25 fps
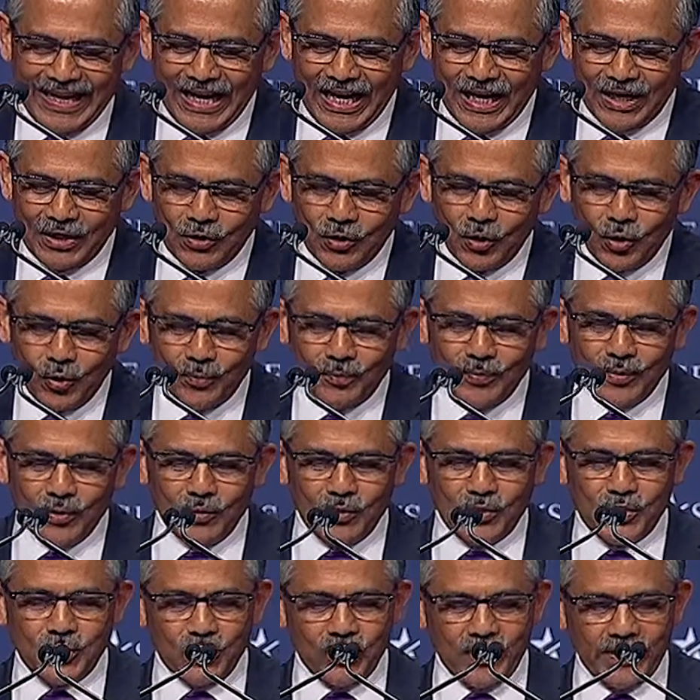I hope
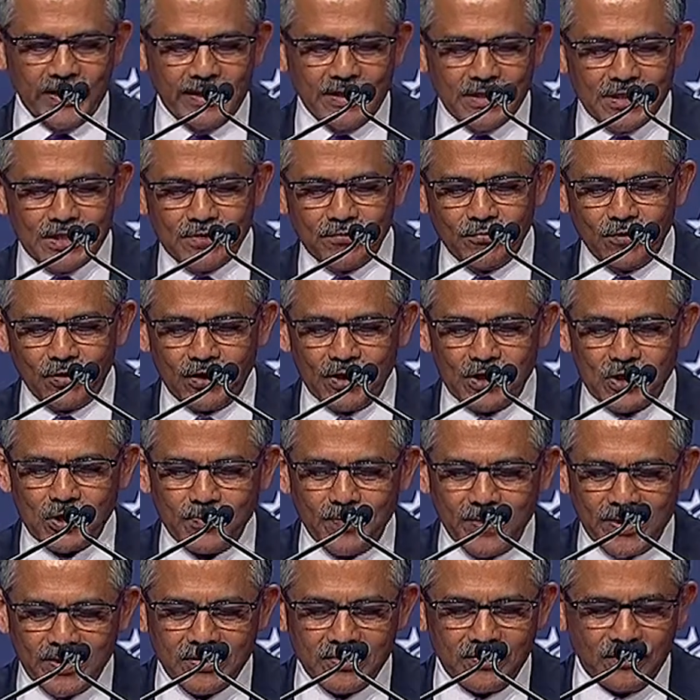you'll join us for a
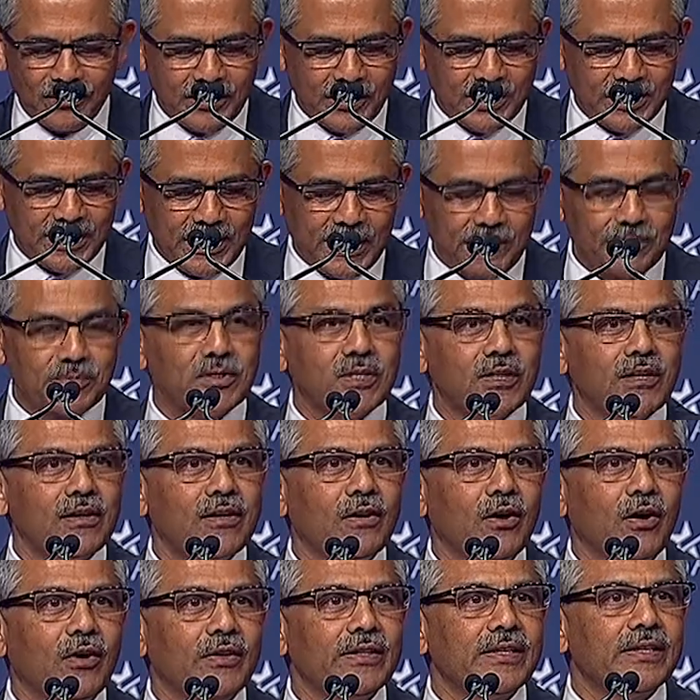special reception
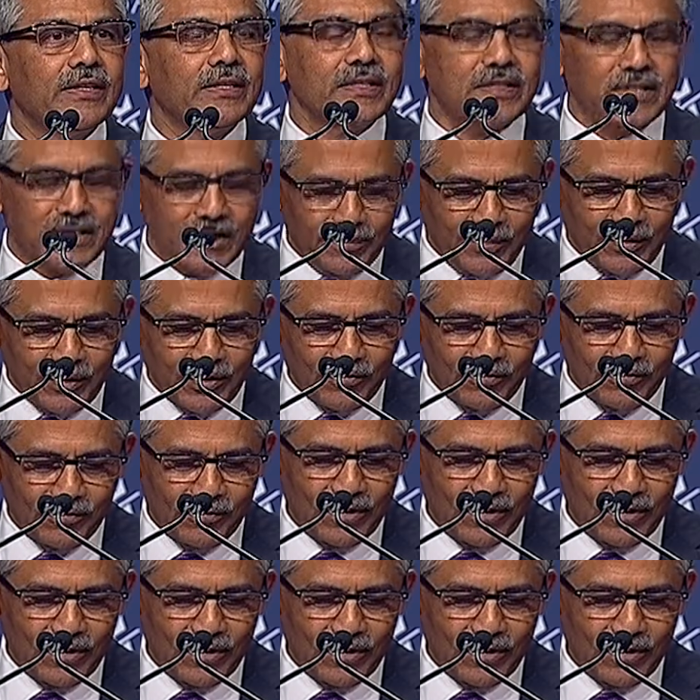on the exhibit